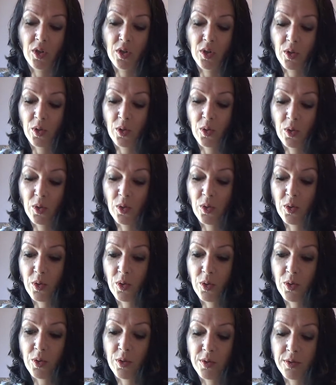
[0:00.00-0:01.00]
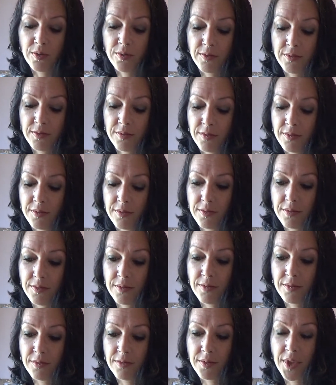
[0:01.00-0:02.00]
or,
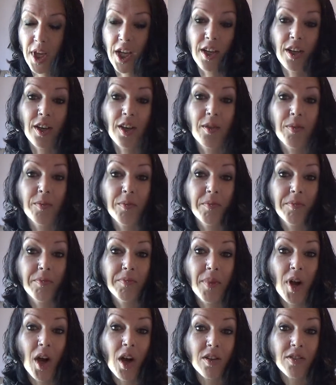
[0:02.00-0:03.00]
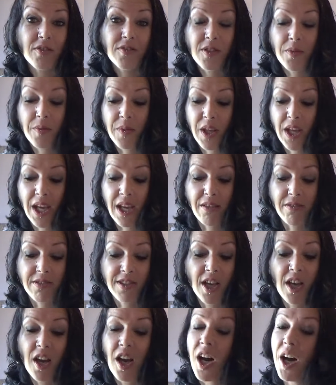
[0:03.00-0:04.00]
I don't know, part of something else.
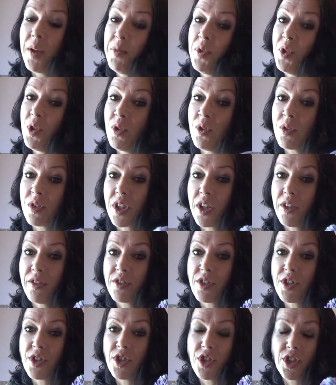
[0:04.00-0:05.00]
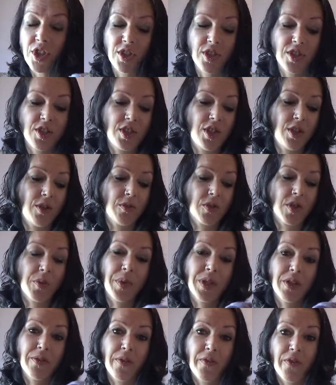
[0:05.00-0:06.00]
I'm not going to just use a
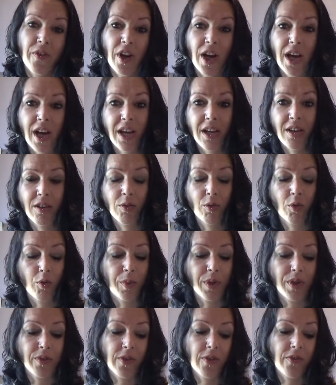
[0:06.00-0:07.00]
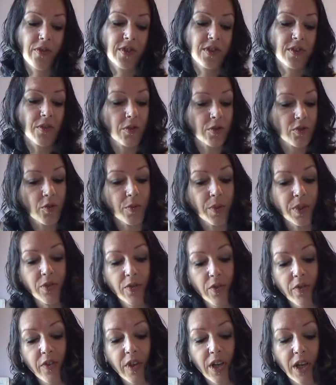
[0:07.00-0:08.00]
bit of it for a hat, or a bit of it for socks, or a bit
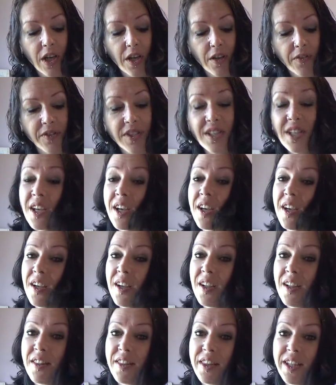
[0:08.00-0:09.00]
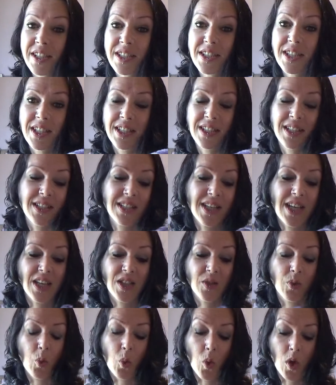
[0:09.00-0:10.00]
of it for gloves. This needs to stay
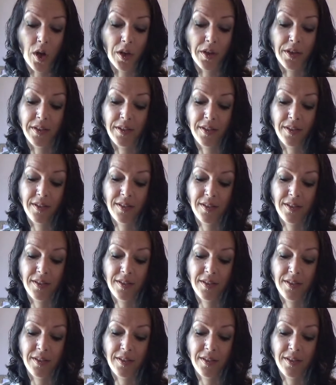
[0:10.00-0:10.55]
as one